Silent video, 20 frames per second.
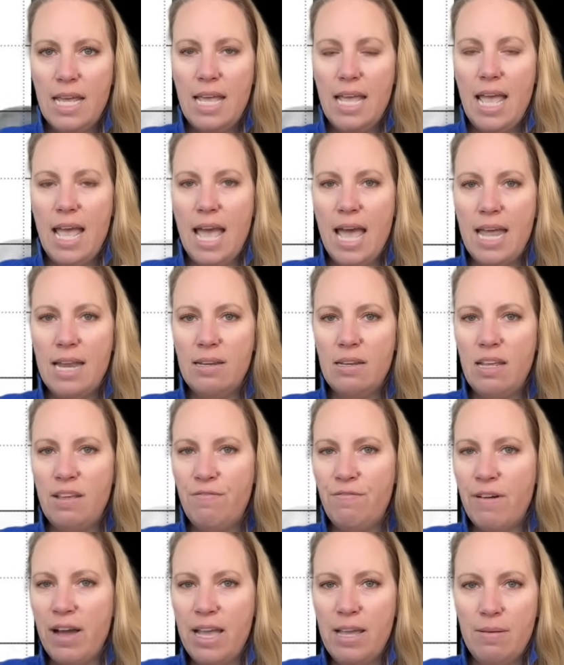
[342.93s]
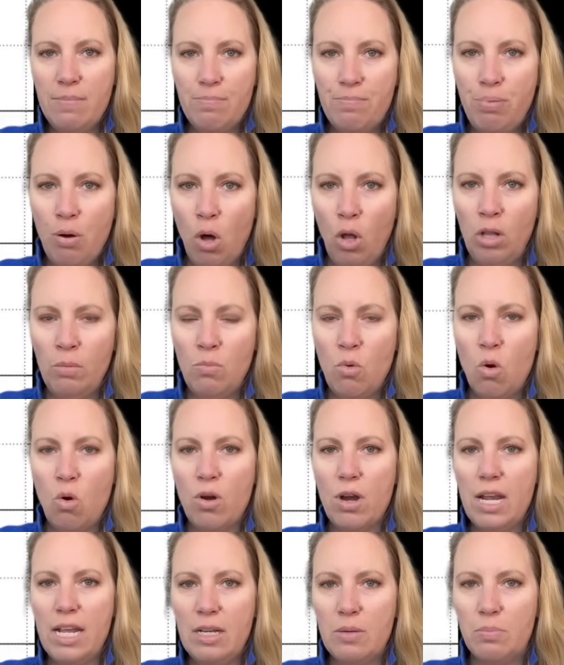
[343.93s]
And if I pull
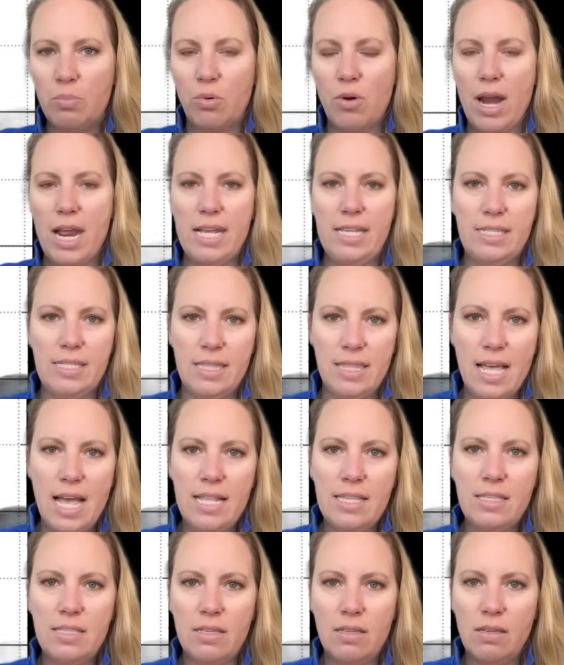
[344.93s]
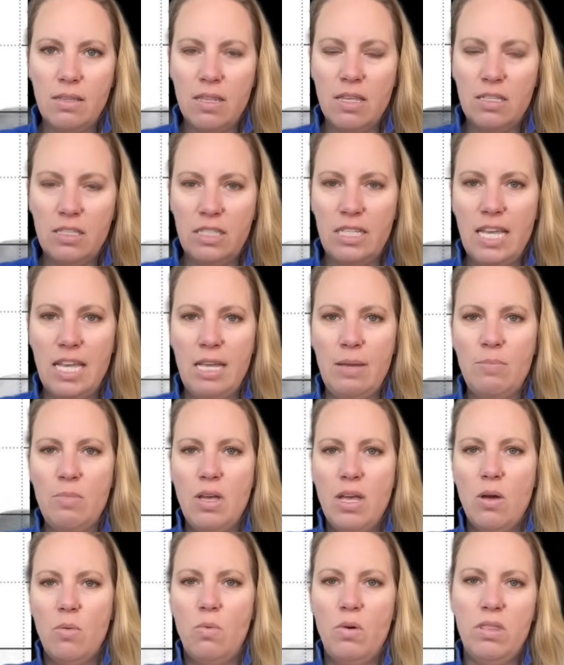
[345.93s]
more, it breaks. And that's the
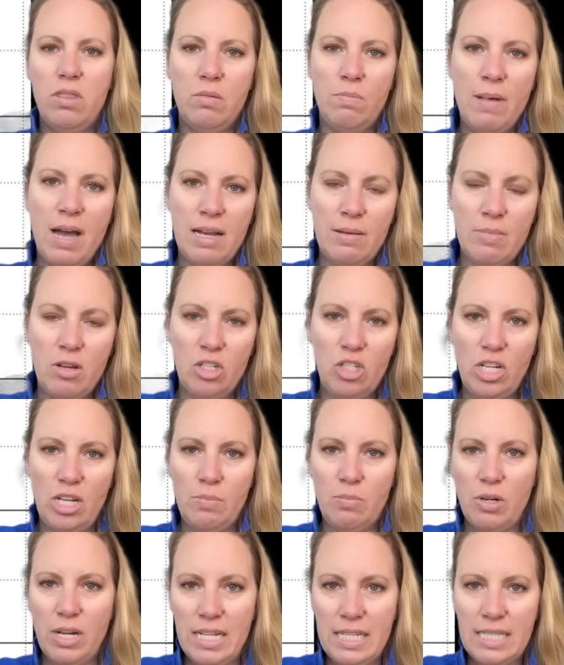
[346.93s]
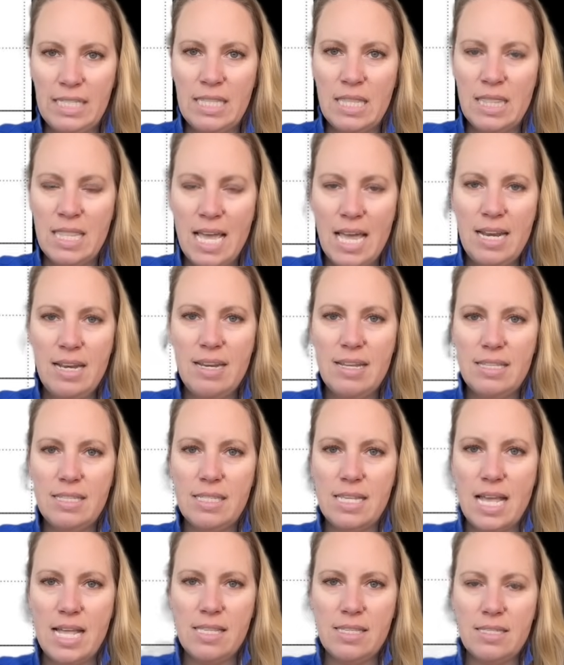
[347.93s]
same with the magma chamber. It then
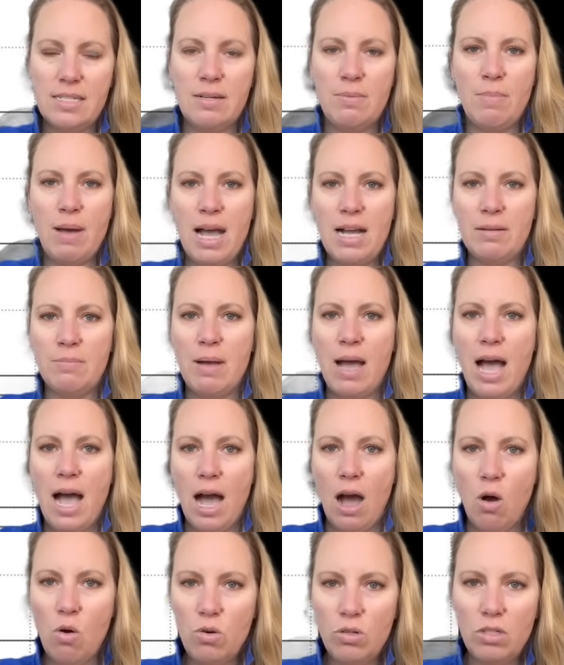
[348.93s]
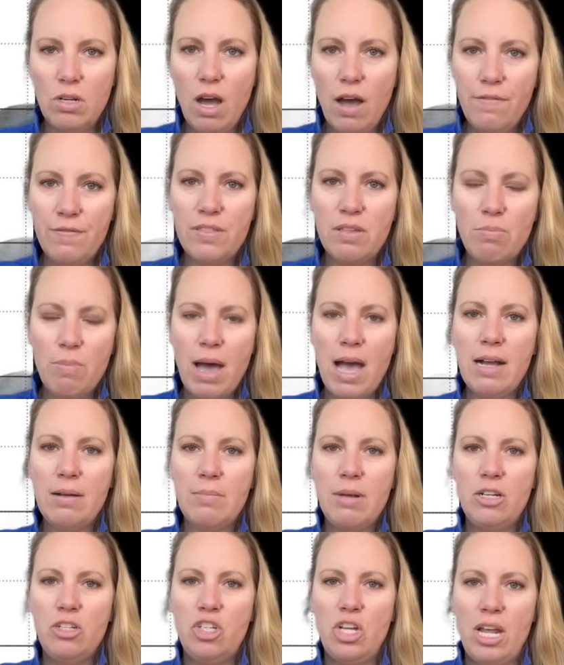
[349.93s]
sends the magma out of the
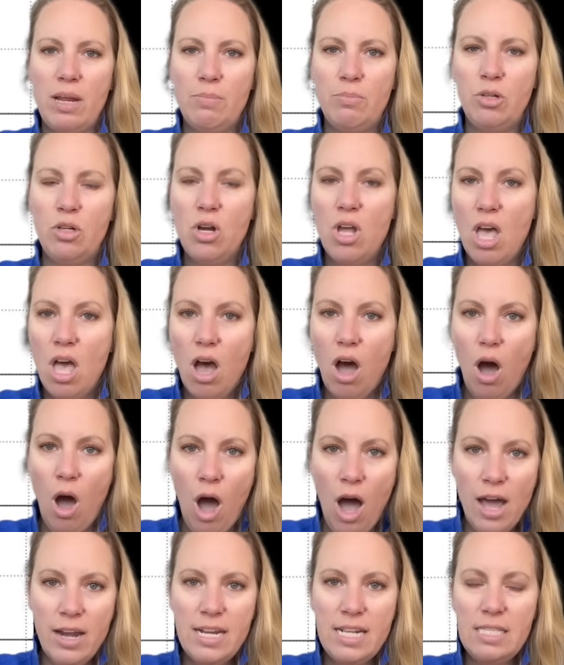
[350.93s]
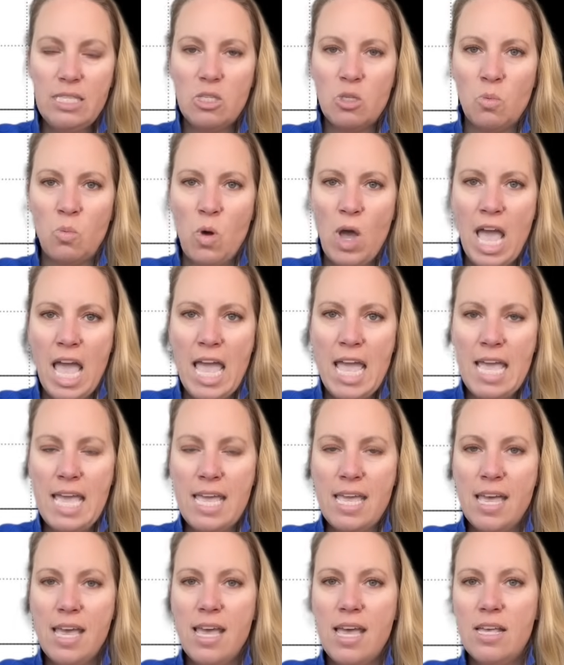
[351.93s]
magma chamber on its
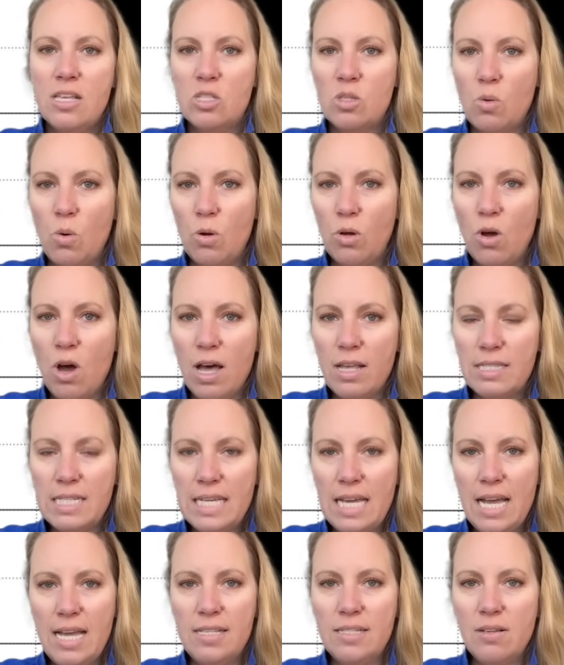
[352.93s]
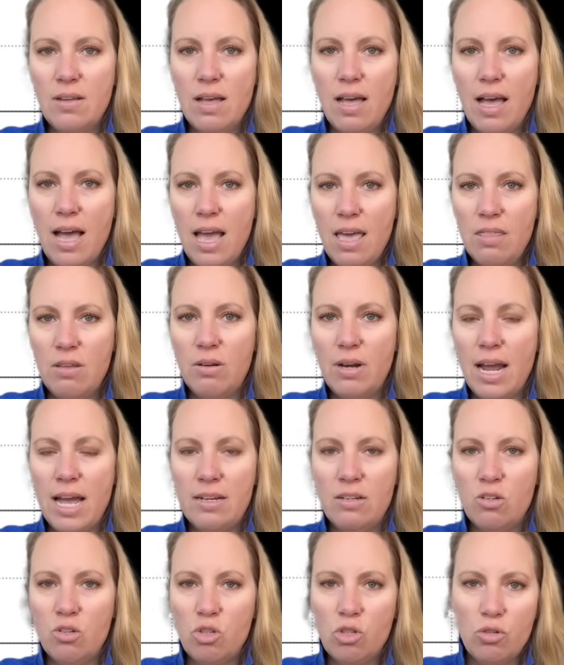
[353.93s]
way, so causing either an
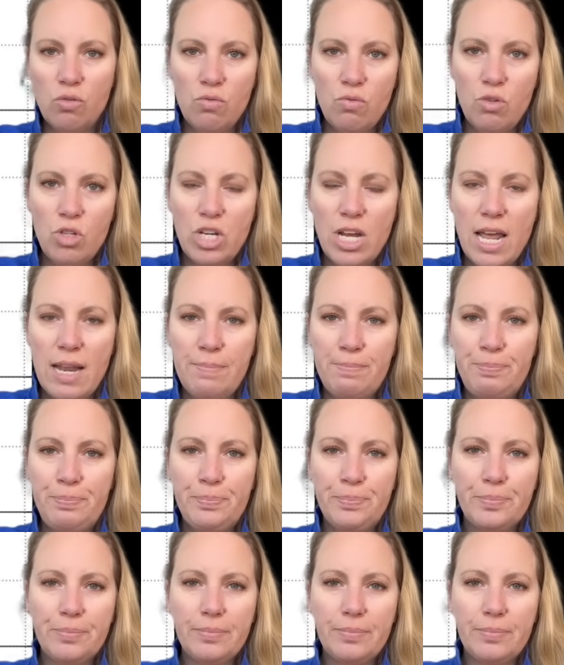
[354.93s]
intrusion,